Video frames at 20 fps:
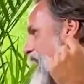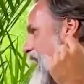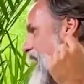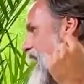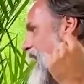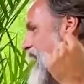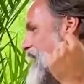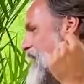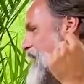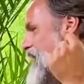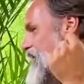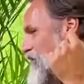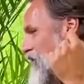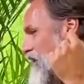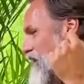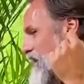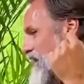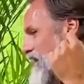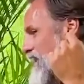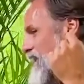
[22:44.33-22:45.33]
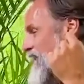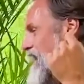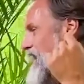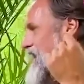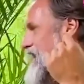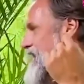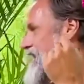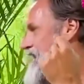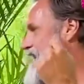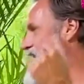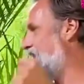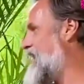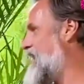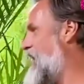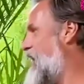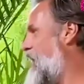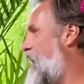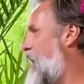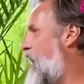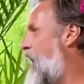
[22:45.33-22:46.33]
And one of the things is,
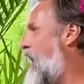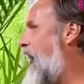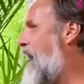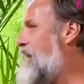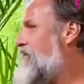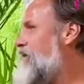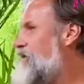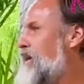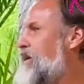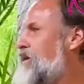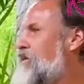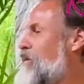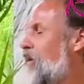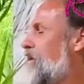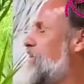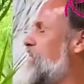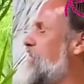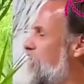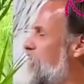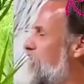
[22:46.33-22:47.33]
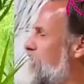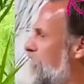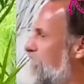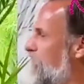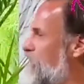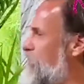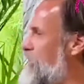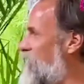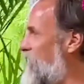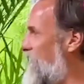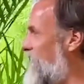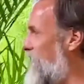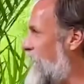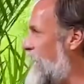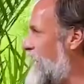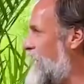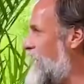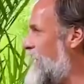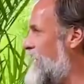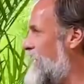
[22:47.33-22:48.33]
everybody wants to do it their own way,
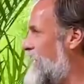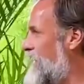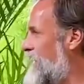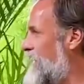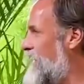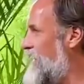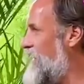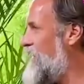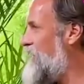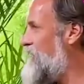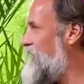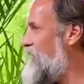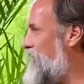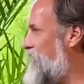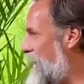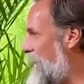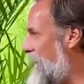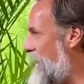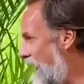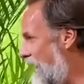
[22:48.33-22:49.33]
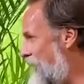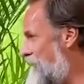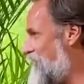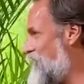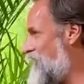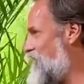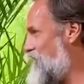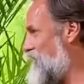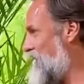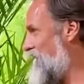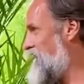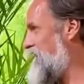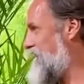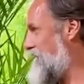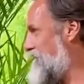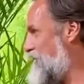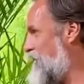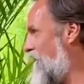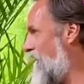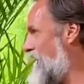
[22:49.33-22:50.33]
but they have to trust the
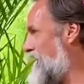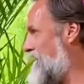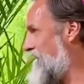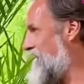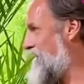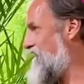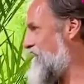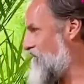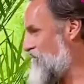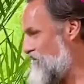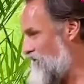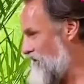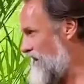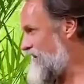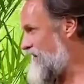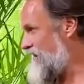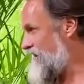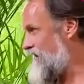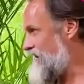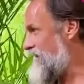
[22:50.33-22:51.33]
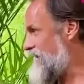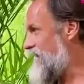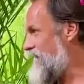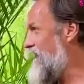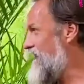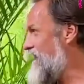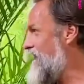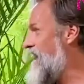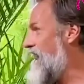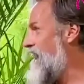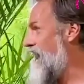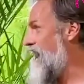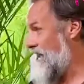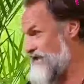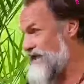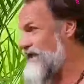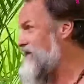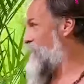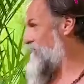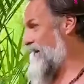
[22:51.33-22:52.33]
process. Trust, just
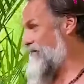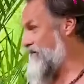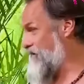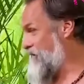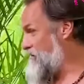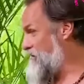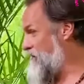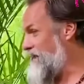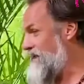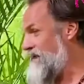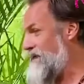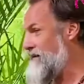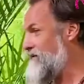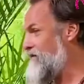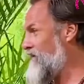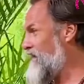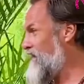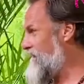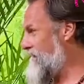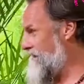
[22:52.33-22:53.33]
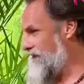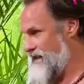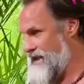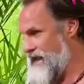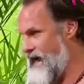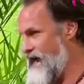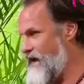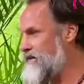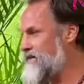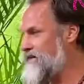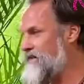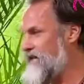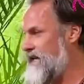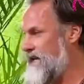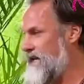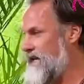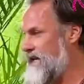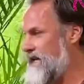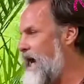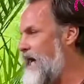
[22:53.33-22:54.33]
like for me, now it's
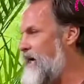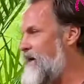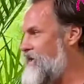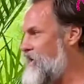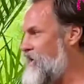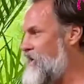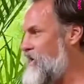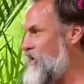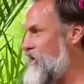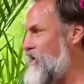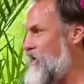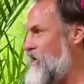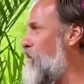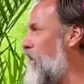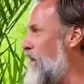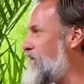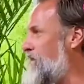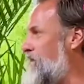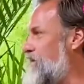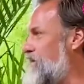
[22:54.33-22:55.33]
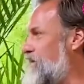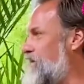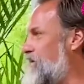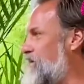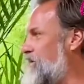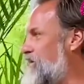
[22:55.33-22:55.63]
like, I know what to do.